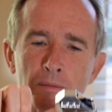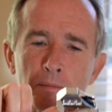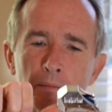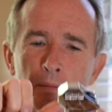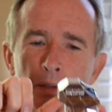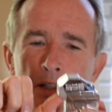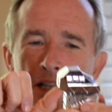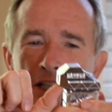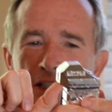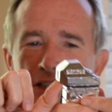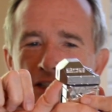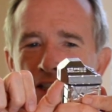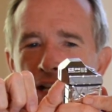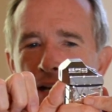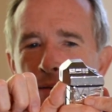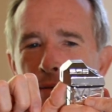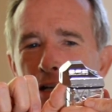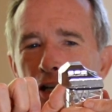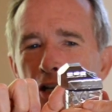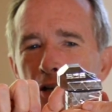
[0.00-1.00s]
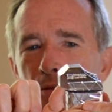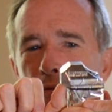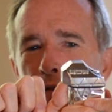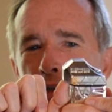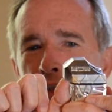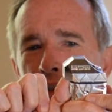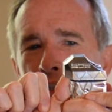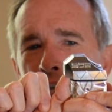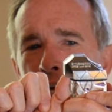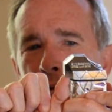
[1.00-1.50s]
Put this thumb here,
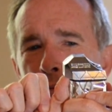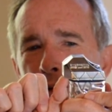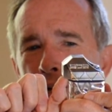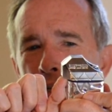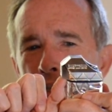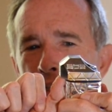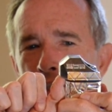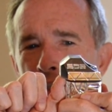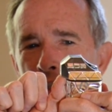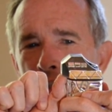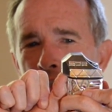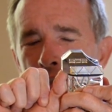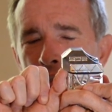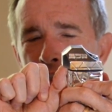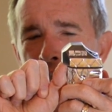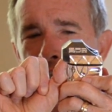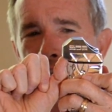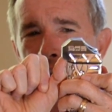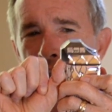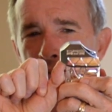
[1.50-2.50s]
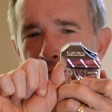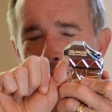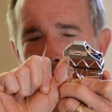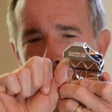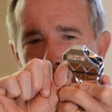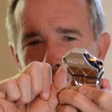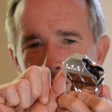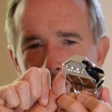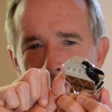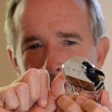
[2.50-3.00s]
push up on the little
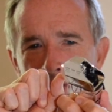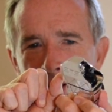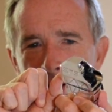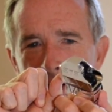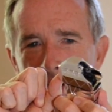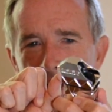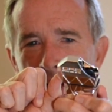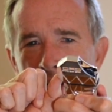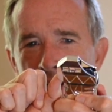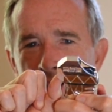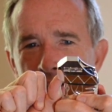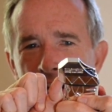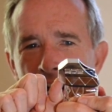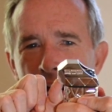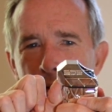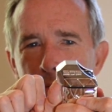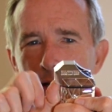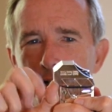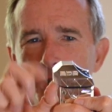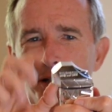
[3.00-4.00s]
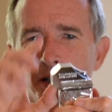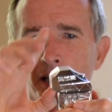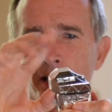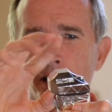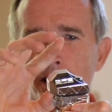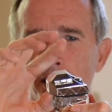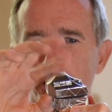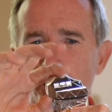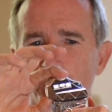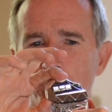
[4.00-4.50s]
tab under
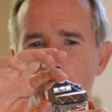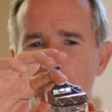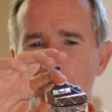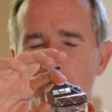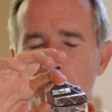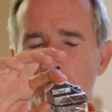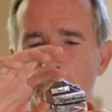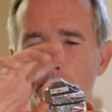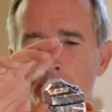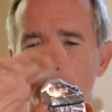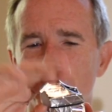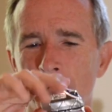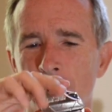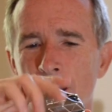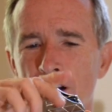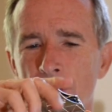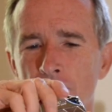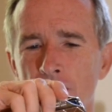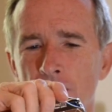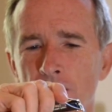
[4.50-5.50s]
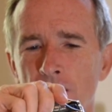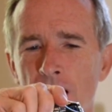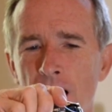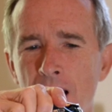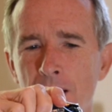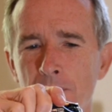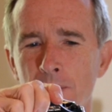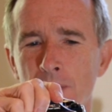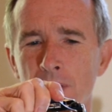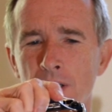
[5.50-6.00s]
here while you're holding down on the
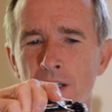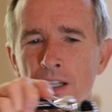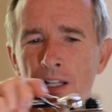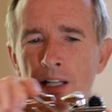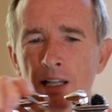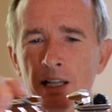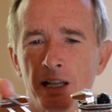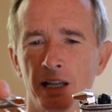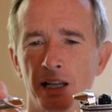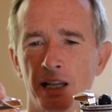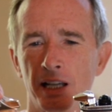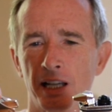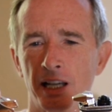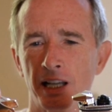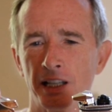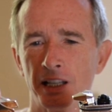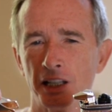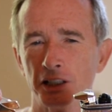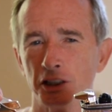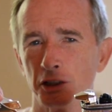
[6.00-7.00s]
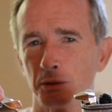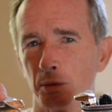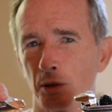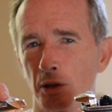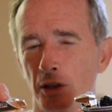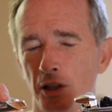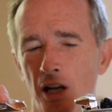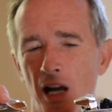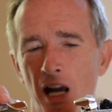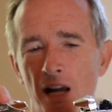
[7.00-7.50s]
top, and then just
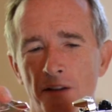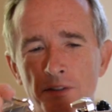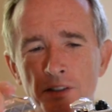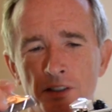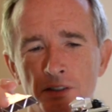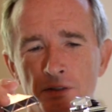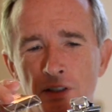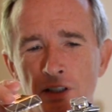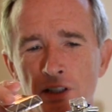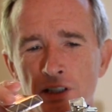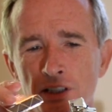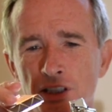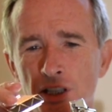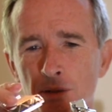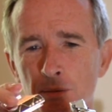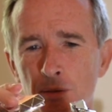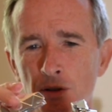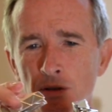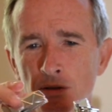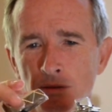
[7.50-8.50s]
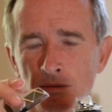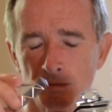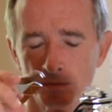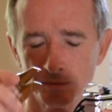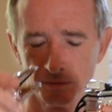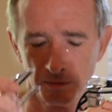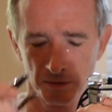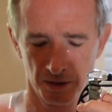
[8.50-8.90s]
pull it off. It's very simple.